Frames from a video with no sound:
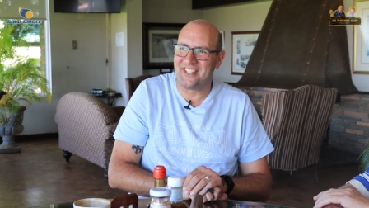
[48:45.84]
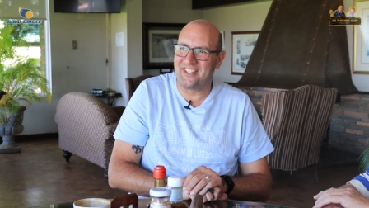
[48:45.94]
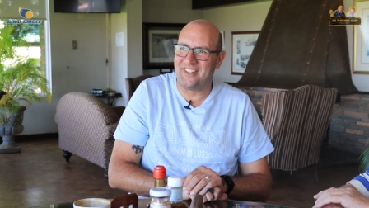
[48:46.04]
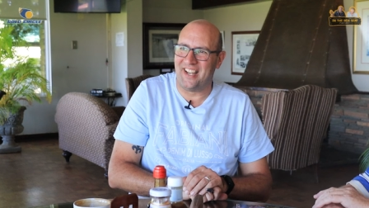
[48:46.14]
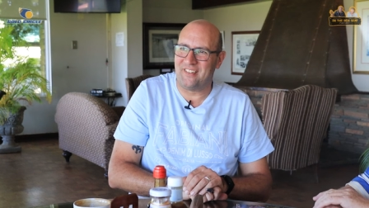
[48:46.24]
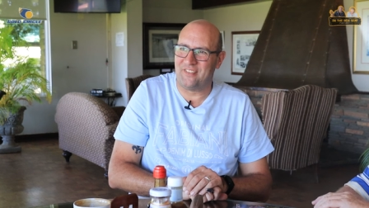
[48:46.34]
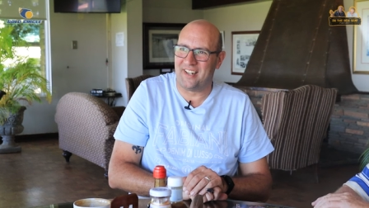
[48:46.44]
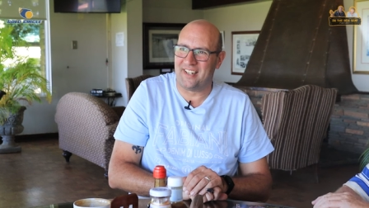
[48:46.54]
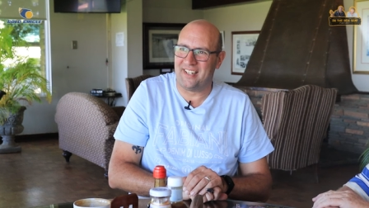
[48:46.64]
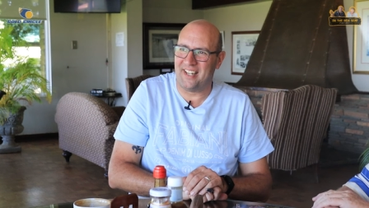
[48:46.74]
just great
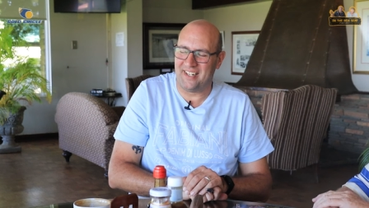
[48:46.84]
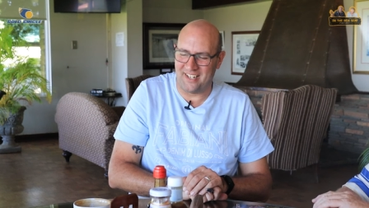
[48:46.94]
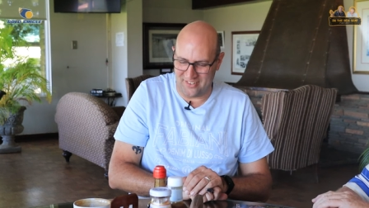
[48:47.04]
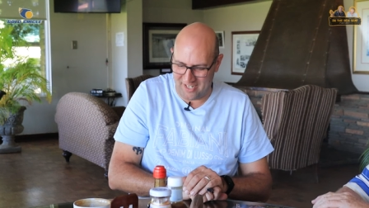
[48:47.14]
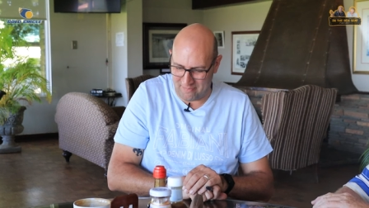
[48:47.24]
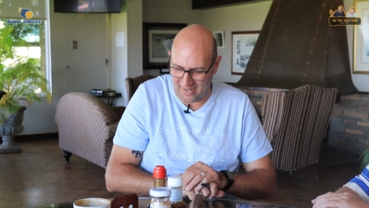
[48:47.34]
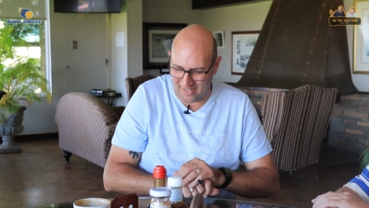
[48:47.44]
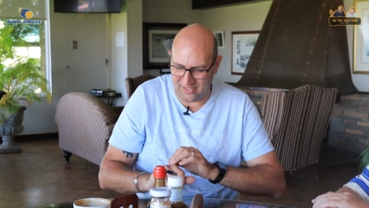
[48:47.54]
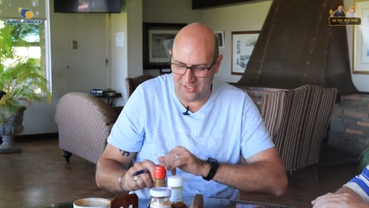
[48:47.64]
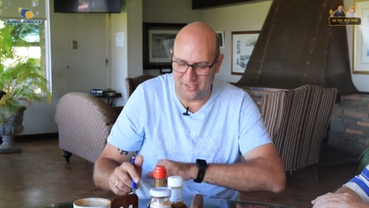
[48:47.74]
fun and, and, a great
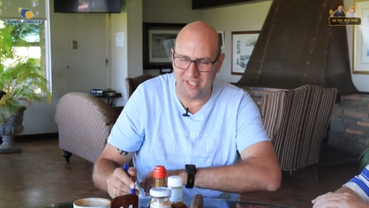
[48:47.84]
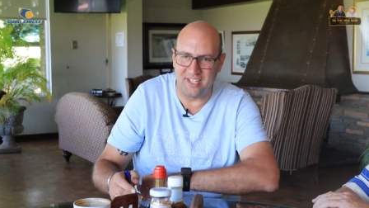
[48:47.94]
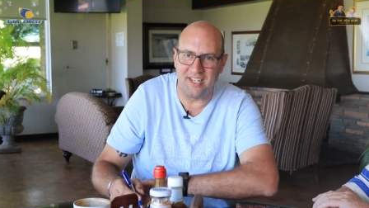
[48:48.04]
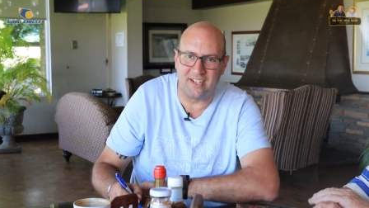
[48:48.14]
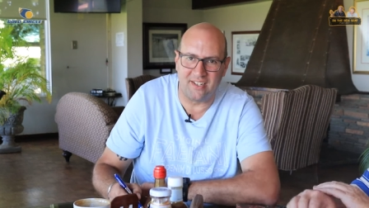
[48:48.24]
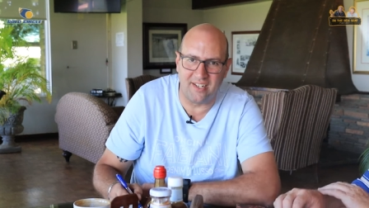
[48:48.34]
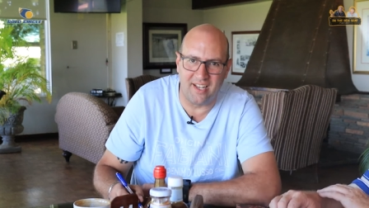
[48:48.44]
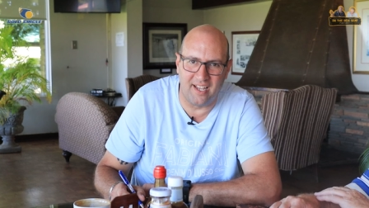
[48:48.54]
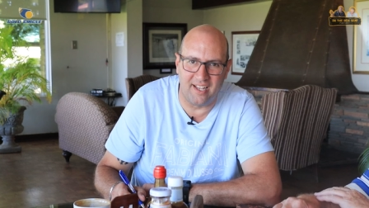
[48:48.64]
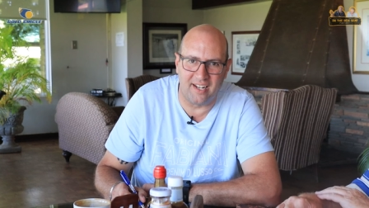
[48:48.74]
man. So to Tiki, uh,
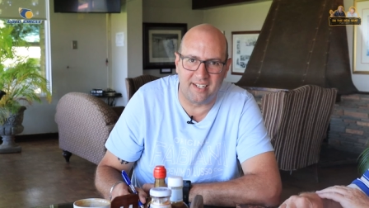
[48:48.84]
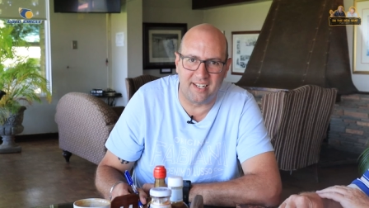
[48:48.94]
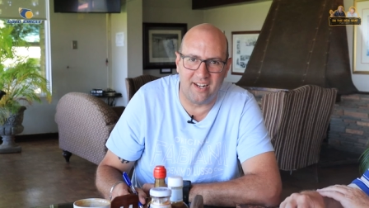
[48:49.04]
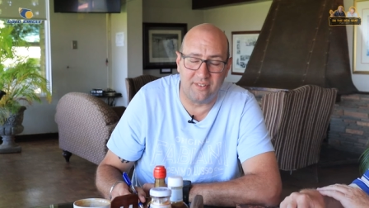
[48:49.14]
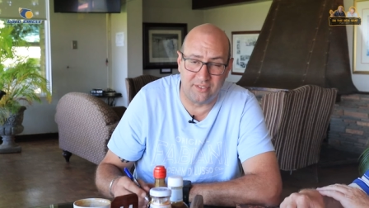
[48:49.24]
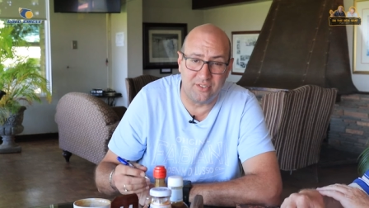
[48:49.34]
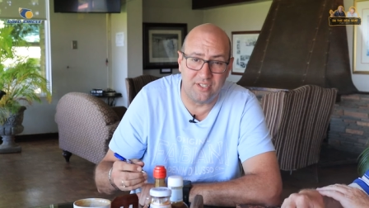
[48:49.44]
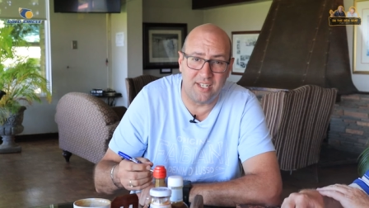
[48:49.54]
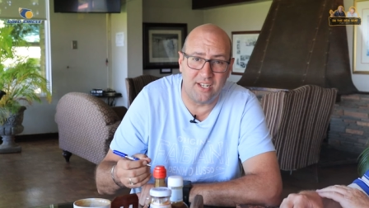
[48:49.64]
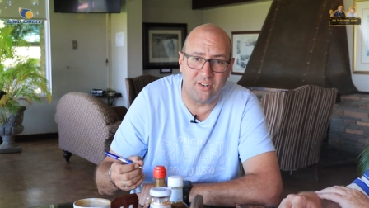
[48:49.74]
and Car- to
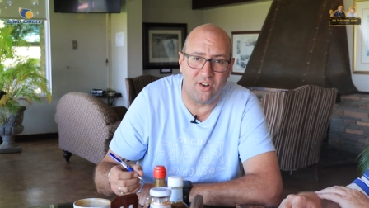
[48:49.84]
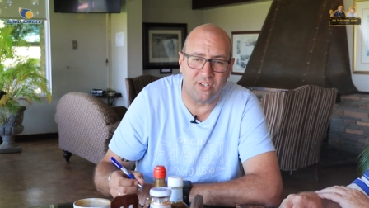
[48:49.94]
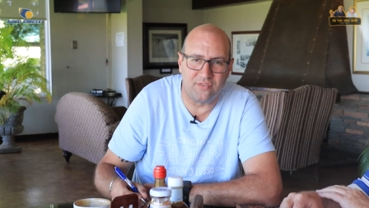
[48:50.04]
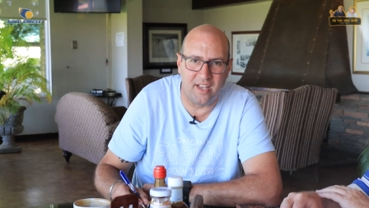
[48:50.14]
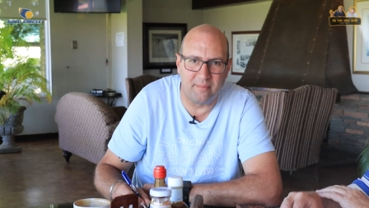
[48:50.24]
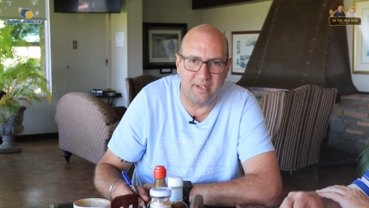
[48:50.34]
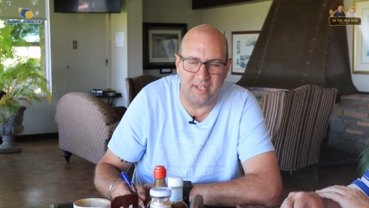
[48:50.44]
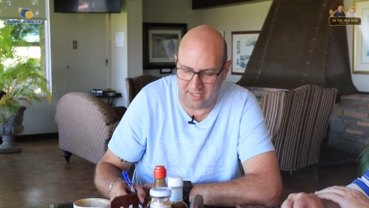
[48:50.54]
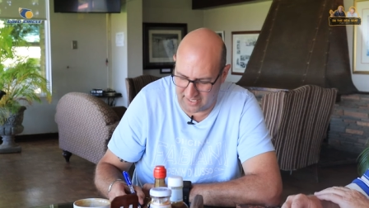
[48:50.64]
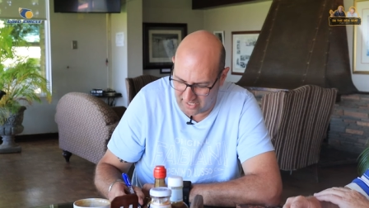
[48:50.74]
Tiki Carr's
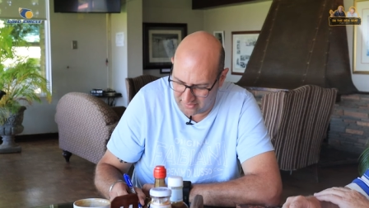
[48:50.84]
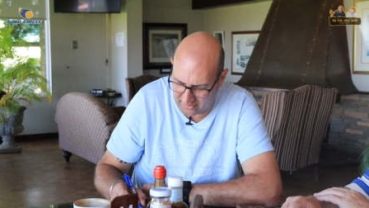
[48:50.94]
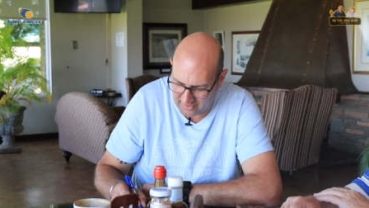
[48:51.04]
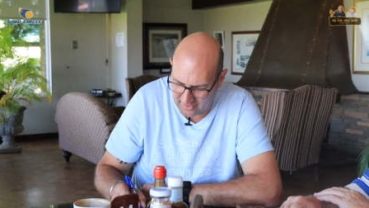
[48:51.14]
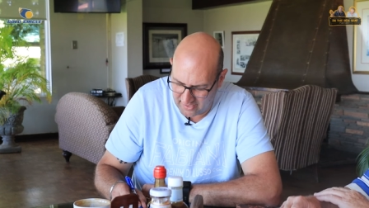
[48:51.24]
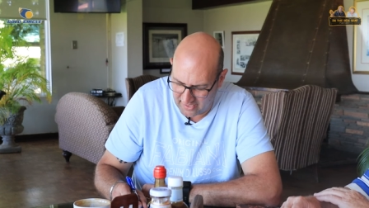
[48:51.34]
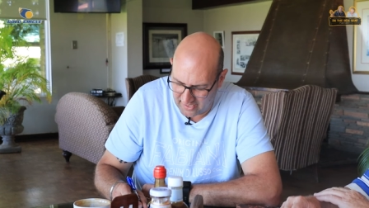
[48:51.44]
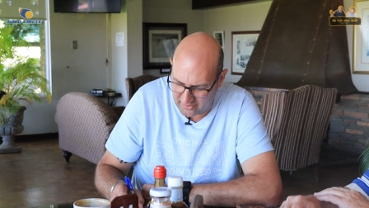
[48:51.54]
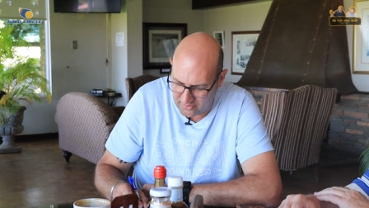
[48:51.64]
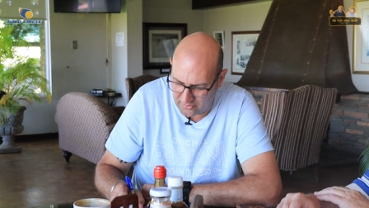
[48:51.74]
family and Carol
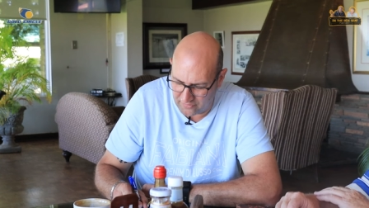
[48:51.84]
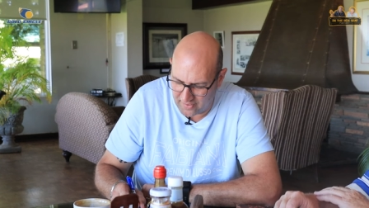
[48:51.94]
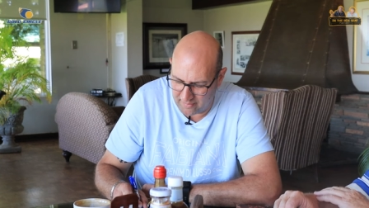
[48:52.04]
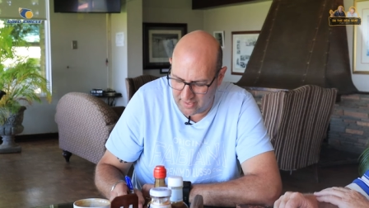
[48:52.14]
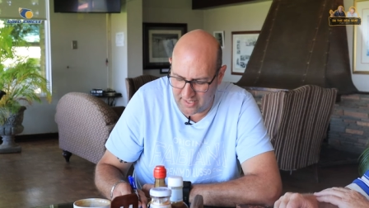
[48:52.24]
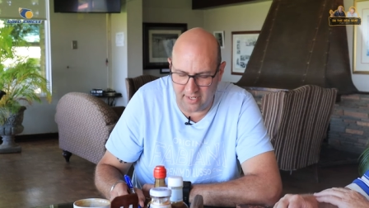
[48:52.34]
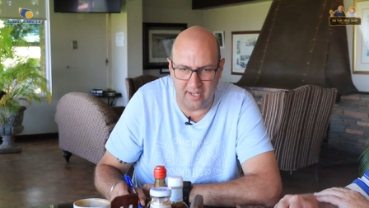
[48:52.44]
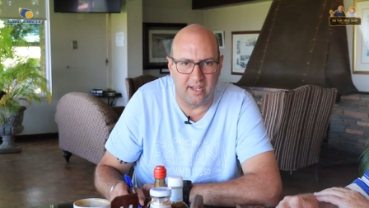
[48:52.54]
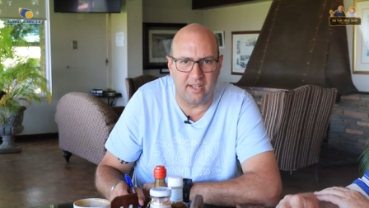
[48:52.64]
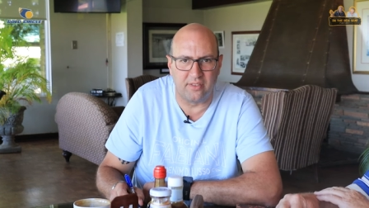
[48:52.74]
and your family,
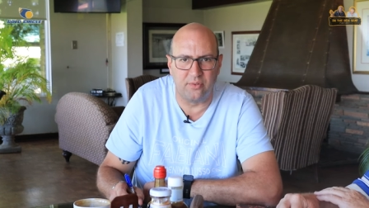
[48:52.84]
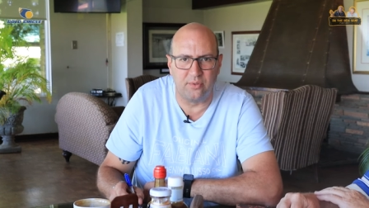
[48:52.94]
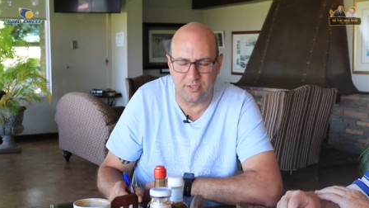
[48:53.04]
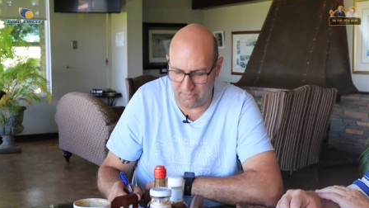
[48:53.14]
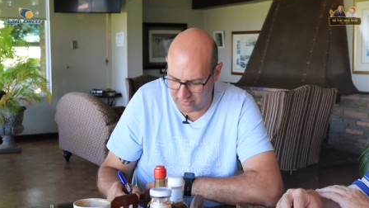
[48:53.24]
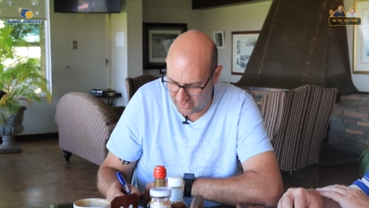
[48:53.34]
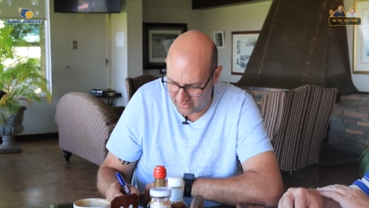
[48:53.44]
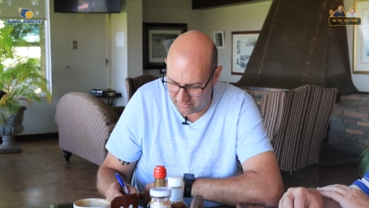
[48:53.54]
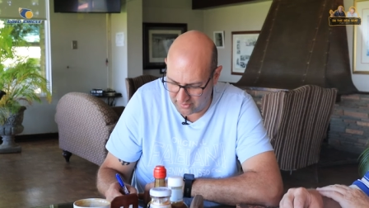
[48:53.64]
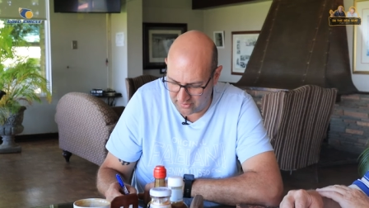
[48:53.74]
uh, our thoughts and
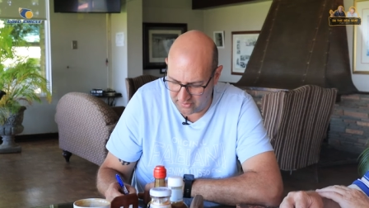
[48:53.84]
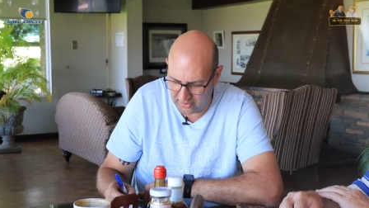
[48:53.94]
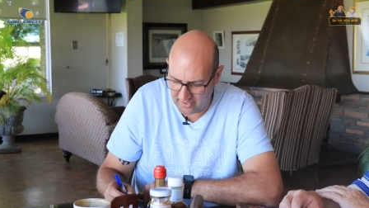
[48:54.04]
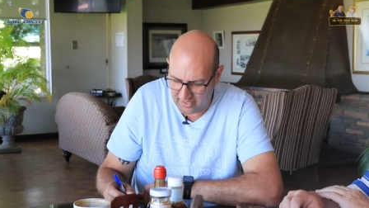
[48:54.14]
prayers are with you.